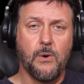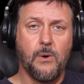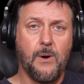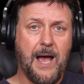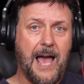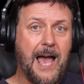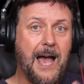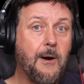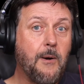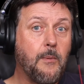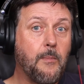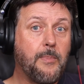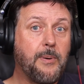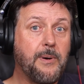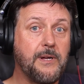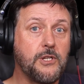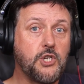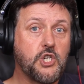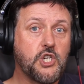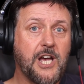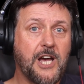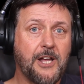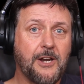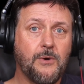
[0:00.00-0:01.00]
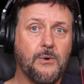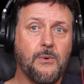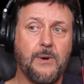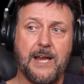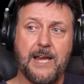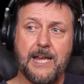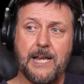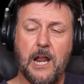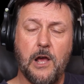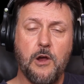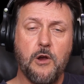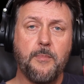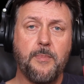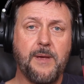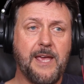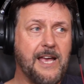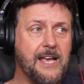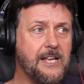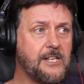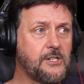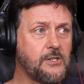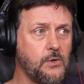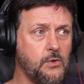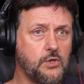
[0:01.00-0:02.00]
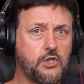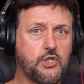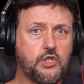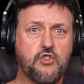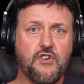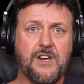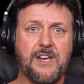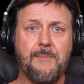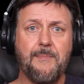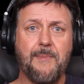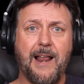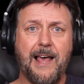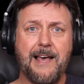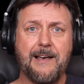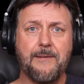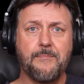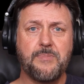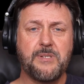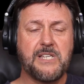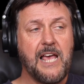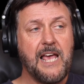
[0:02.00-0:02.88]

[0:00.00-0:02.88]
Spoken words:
output channel in OBS or Streamlabs